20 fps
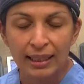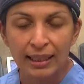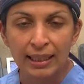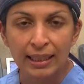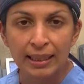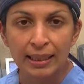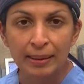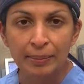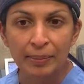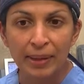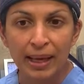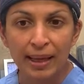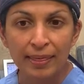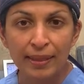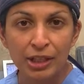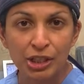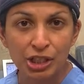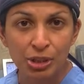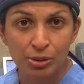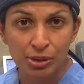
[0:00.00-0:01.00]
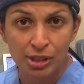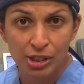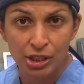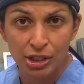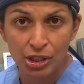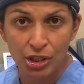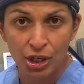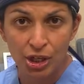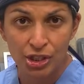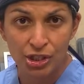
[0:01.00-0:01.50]
and then she was
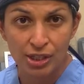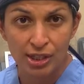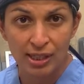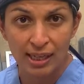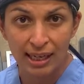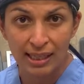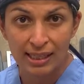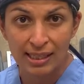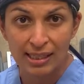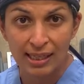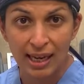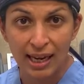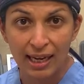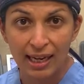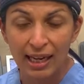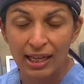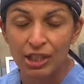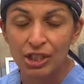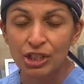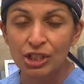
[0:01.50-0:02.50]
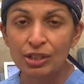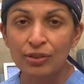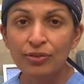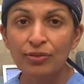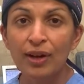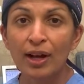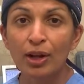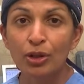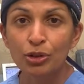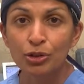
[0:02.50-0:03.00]
discharged the next day, and she
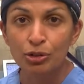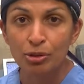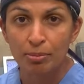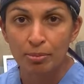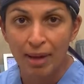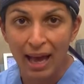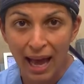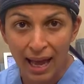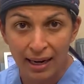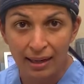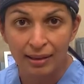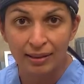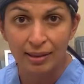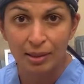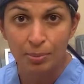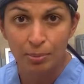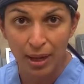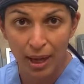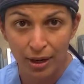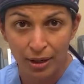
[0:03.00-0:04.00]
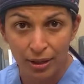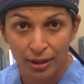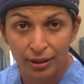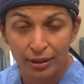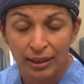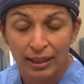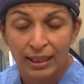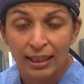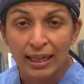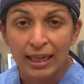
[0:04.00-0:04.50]
felt dramatically
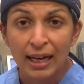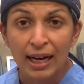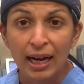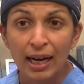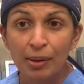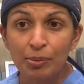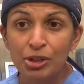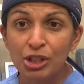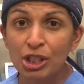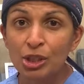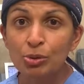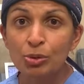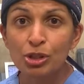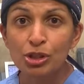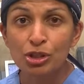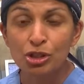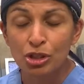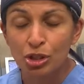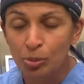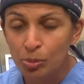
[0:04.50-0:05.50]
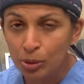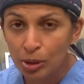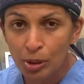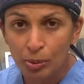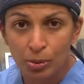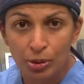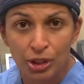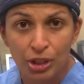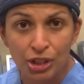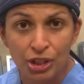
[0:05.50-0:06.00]
better. She was super
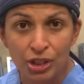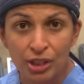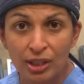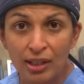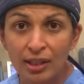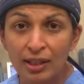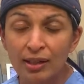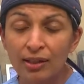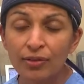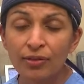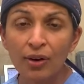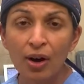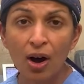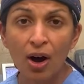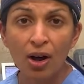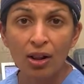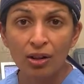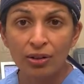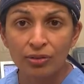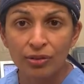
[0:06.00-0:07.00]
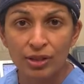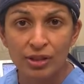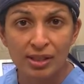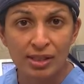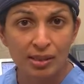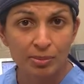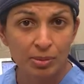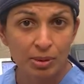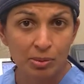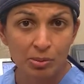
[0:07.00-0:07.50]
appreciative. All of her
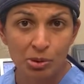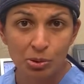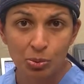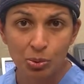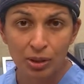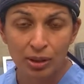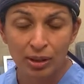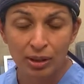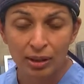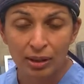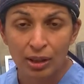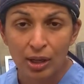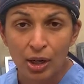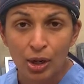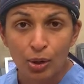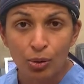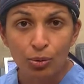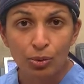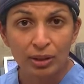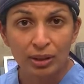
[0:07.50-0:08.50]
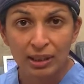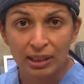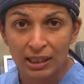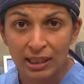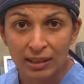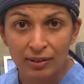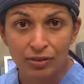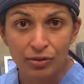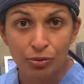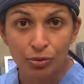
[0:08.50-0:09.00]
symptoms were
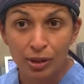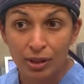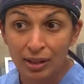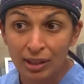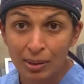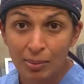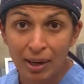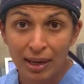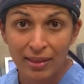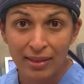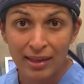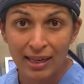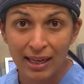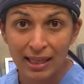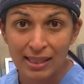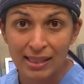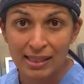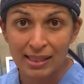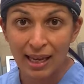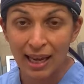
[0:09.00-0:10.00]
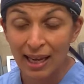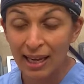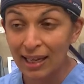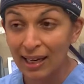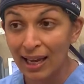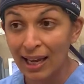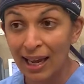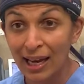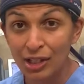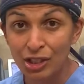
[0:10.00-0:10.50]
relieved really by the next day.
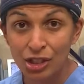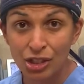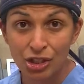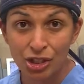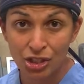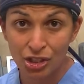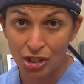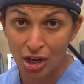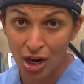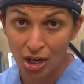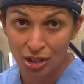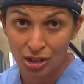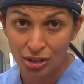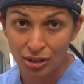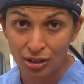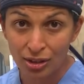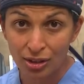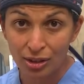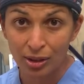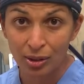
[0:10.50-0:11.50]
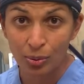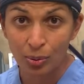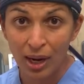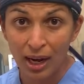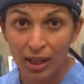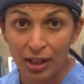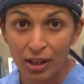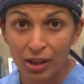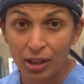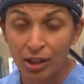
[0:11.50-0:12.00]
And I actually just talked to her a little
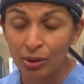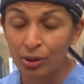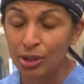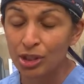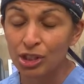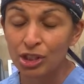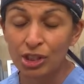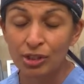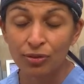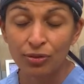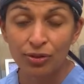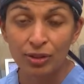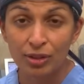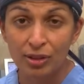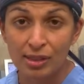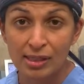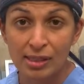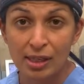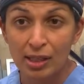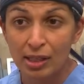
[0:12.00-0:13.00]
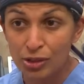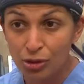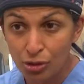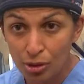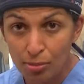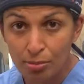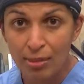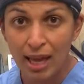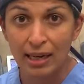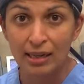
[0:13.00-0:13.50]
while ago and she feels
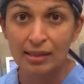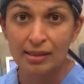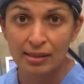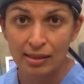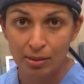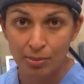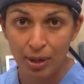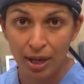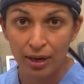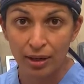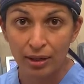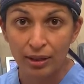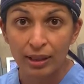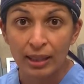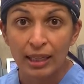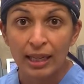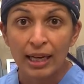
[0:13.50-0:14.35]
tremendously better.